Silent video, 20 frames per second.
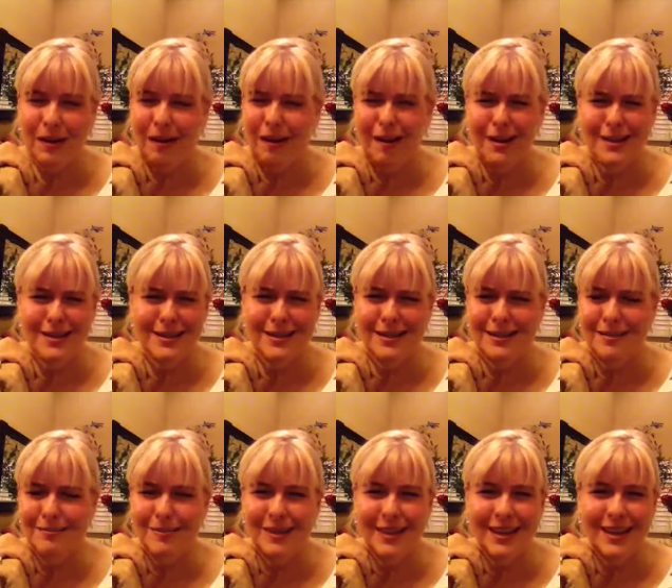
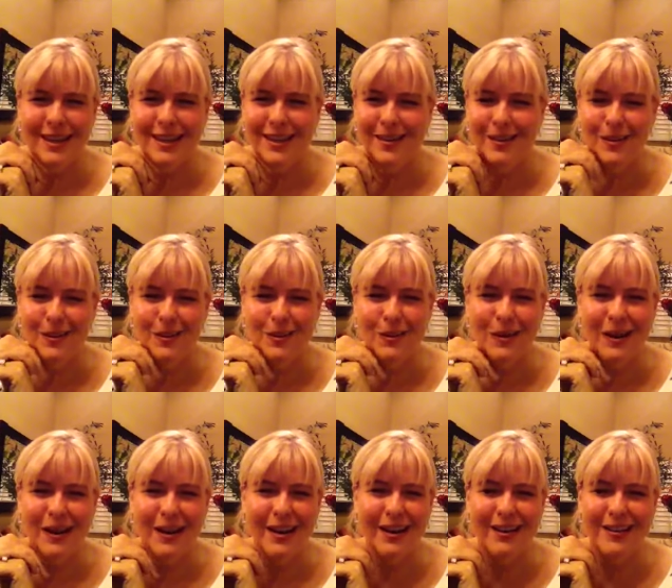awesome. Thank you,
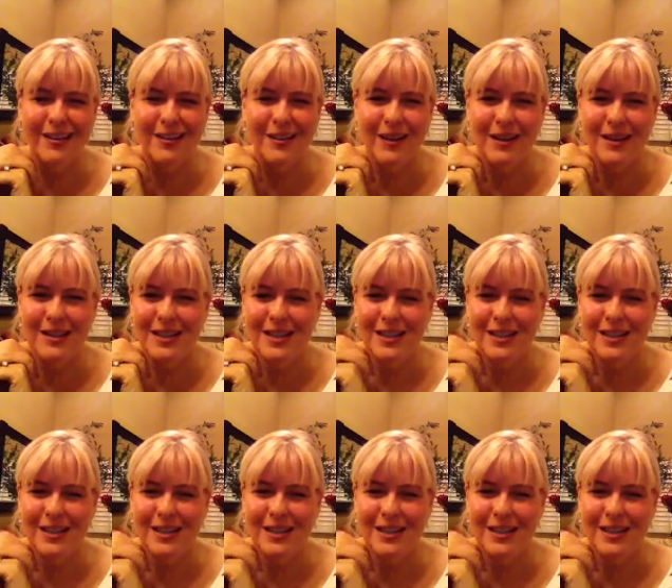uh, you guys.